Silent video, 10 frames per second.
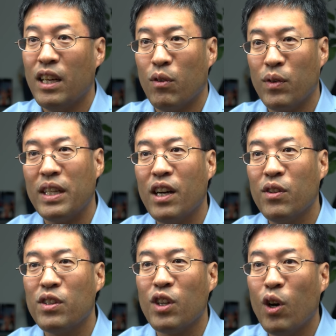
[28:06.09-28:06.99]
When we
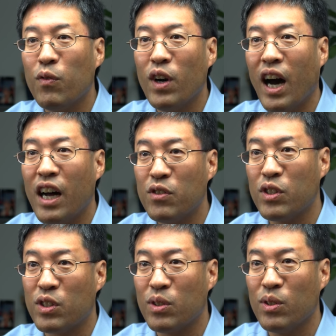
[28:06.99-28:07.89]
know there's over
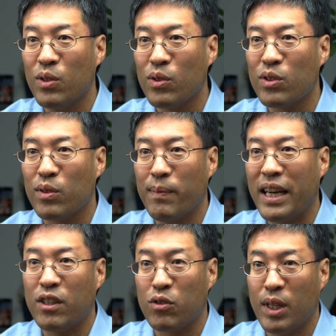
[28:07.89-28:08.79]
100 schools with
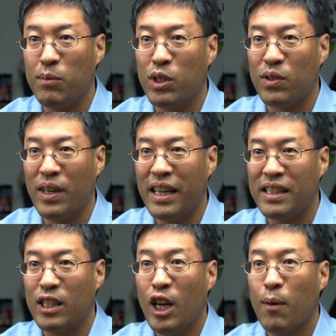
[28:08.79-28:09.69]
medical exemption
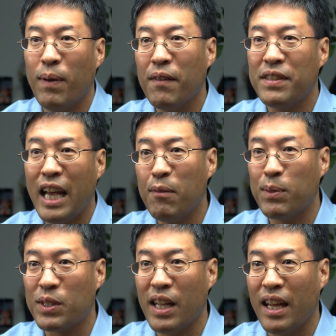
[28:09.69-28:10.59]
rates above
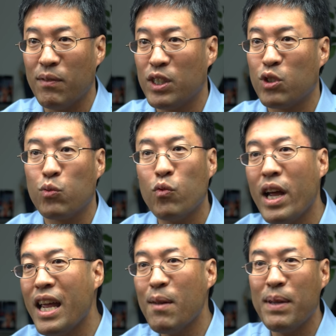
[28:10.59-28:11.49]
10%, which is
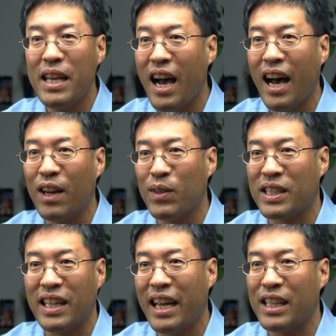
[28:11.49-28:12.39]
way beyond
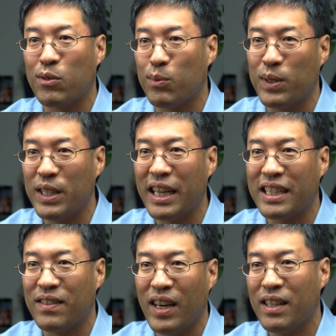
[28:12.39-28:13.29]
what science would
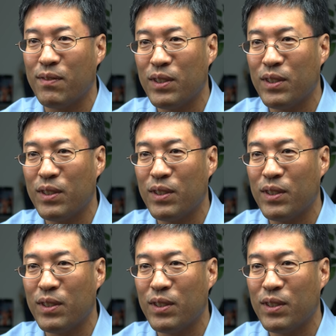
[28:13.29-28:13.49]
predict, right?